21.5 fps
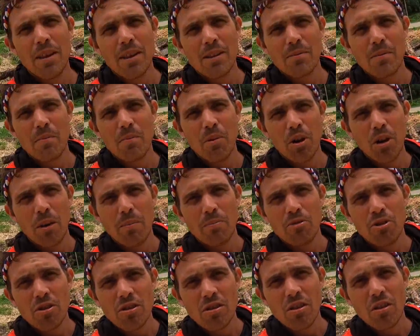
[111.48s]
that's been put up
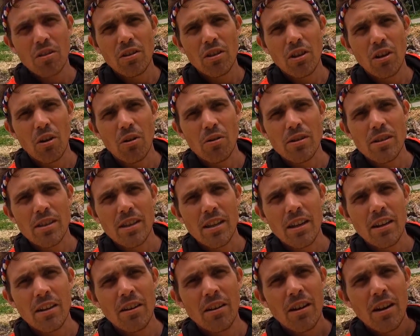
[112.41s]
just along the coast
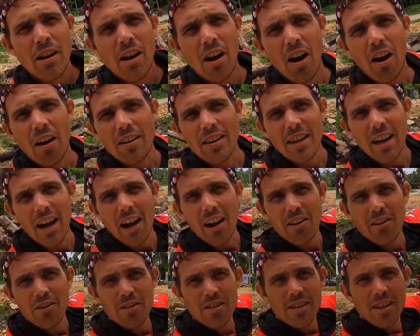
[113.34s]
there on the
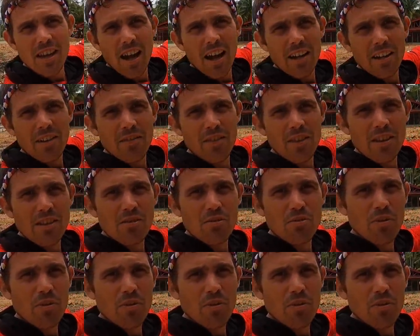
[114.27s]
other side of this